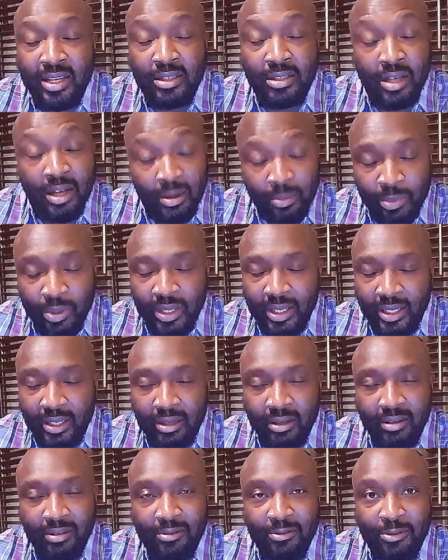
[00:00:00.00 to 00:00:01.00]

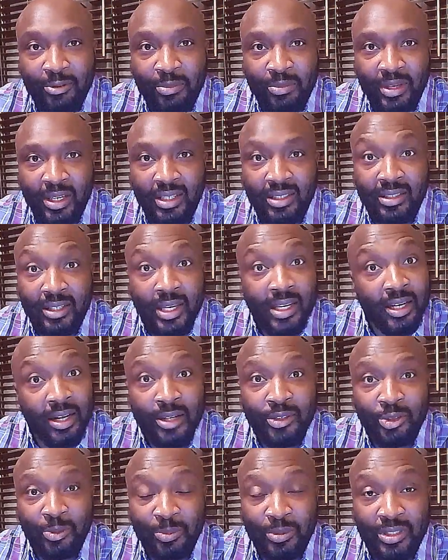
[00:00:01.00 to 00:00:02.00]
humbling for me to get
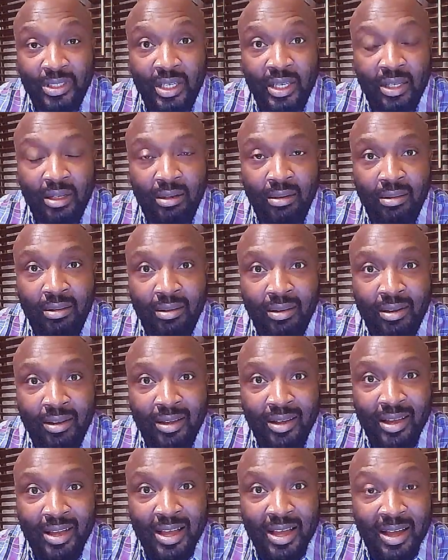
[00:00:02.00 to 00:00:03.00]
100%.
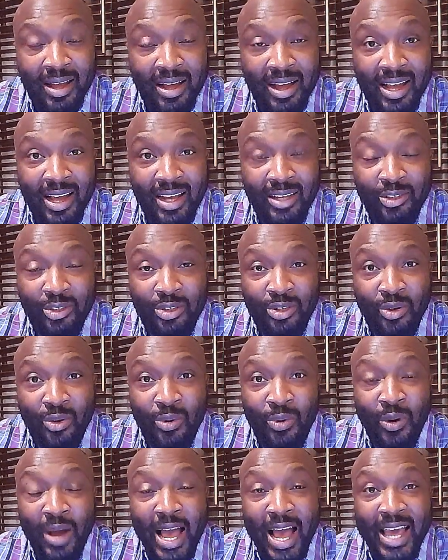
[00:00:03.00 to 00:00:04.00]

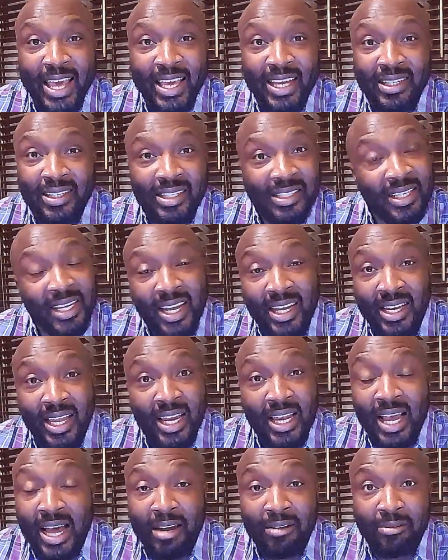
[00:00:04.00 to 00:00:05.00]
So I hit the
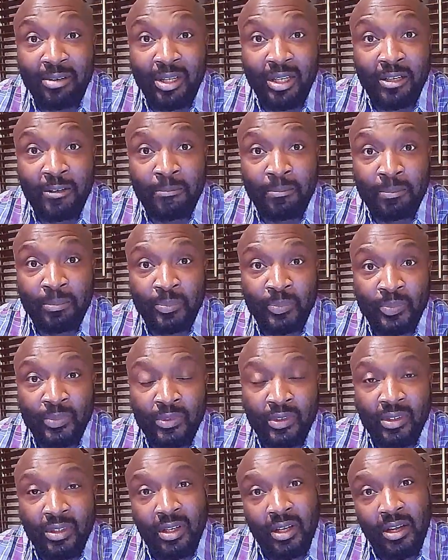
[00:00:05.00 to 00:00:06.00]
DNA lottery.
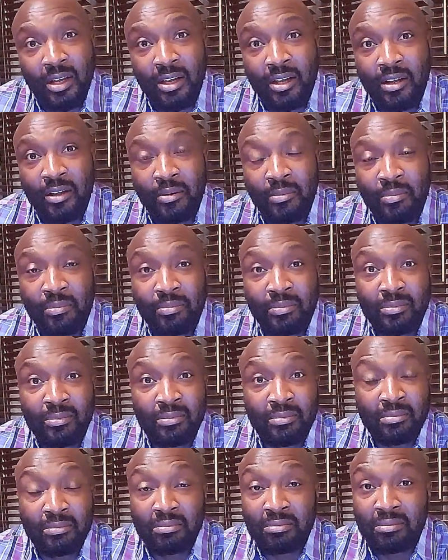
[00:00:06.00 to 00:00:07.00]
I
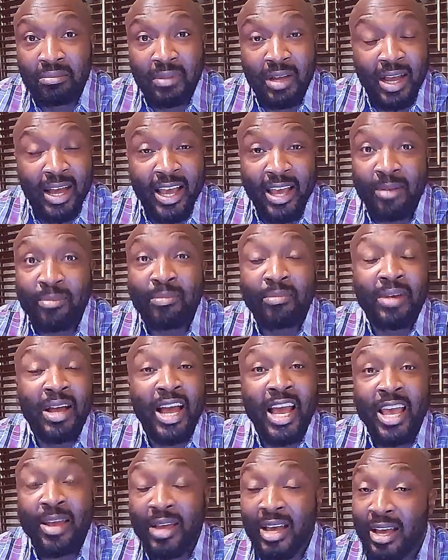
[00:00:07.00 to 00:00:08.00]

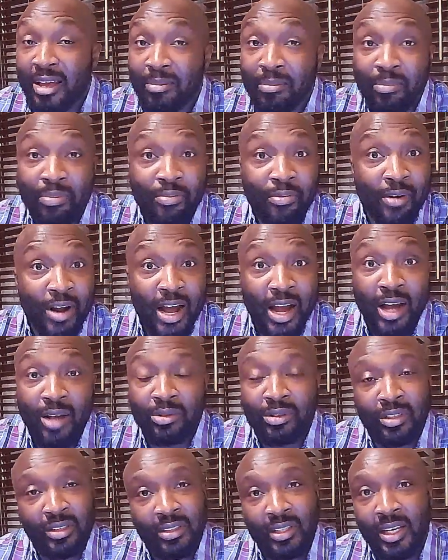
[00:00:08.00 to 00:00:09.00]
am
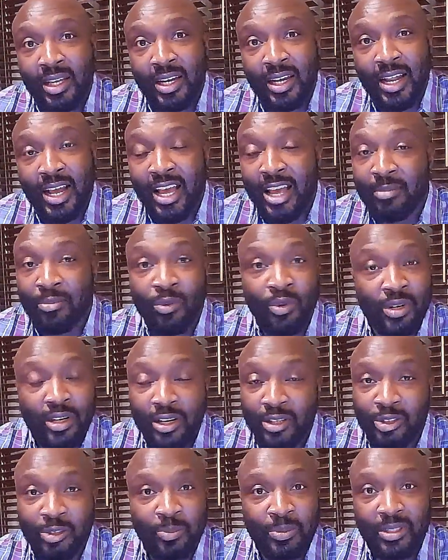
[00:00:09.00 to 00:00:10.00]
proud to say that I am
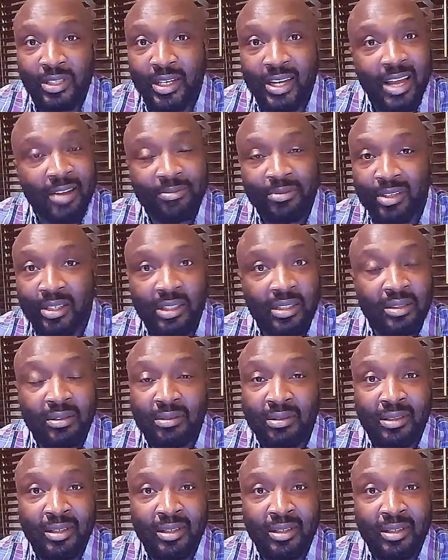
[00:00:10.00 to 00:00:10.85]
100% African.